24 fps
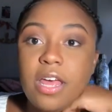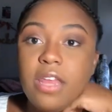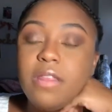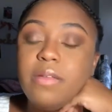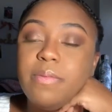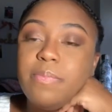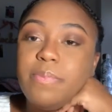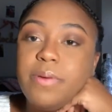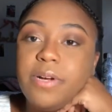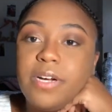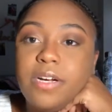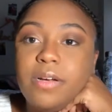
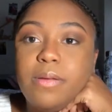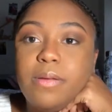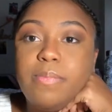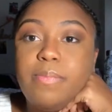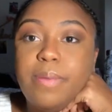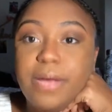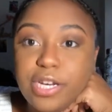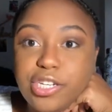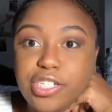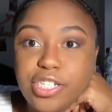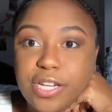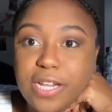the
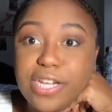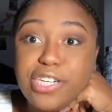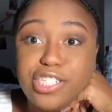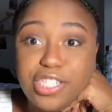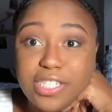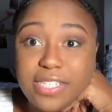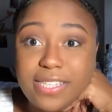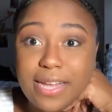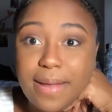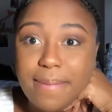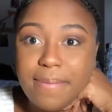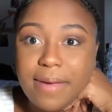picture that
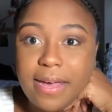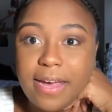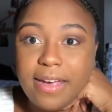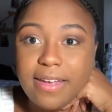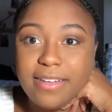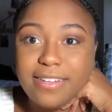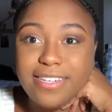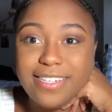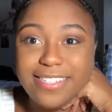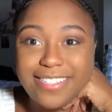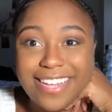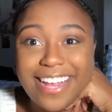she sent
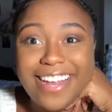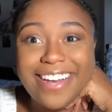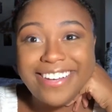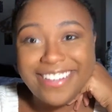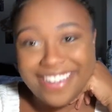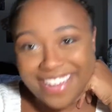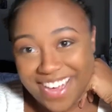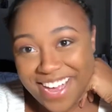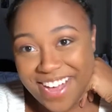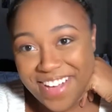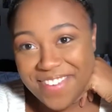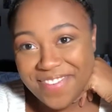me to send
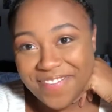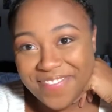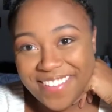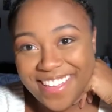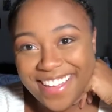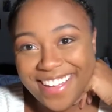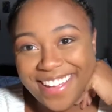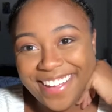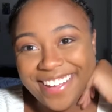to him.